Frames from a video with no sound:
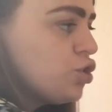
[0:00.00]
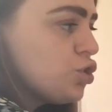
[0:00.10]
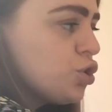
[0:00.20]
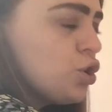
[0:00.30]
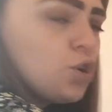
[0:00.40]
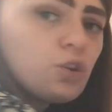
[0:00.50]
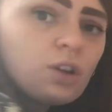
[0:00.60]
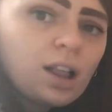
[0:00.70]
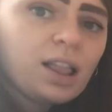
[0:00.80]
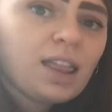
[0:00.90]
2
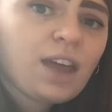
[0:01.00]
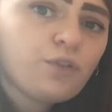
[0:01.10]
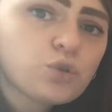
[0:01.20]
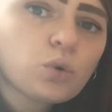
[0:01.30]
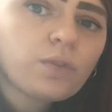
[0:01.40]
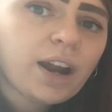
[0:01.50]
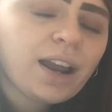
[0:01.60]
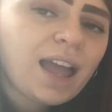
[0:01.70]
left over,